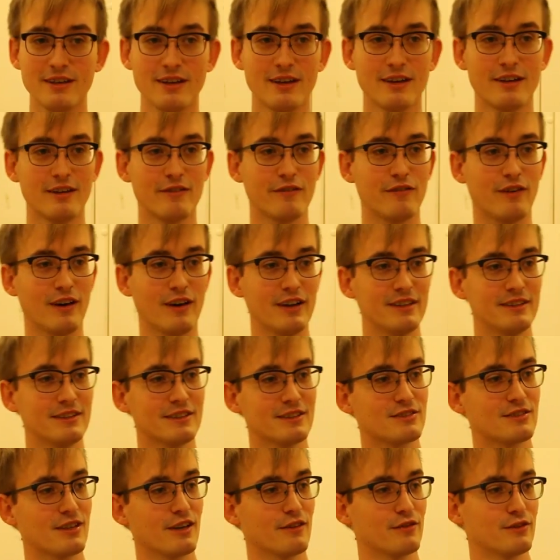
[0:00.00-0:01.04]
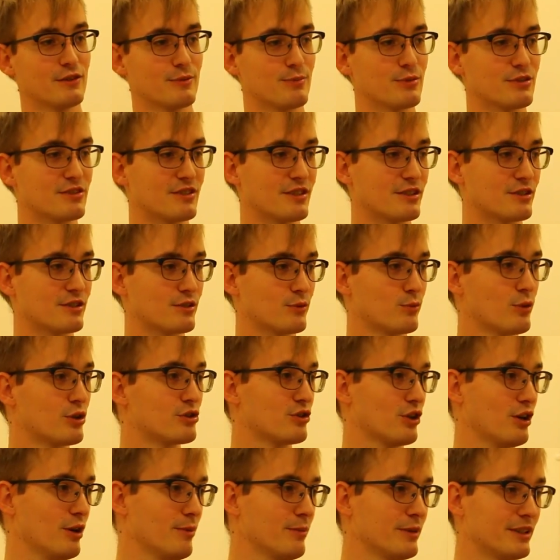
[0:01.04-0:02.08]
finding itself in a position where
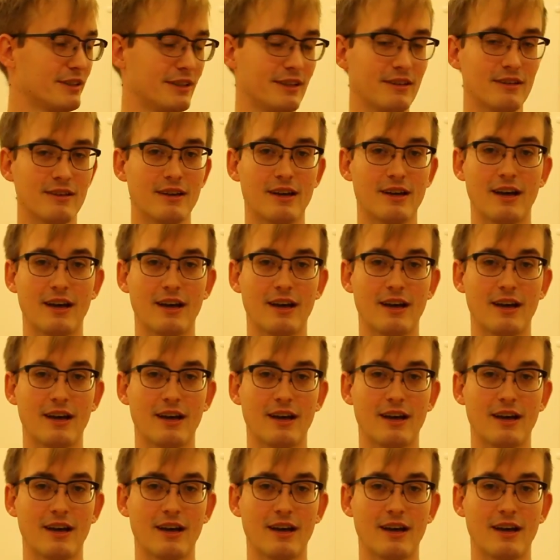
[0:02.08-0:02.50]
Germany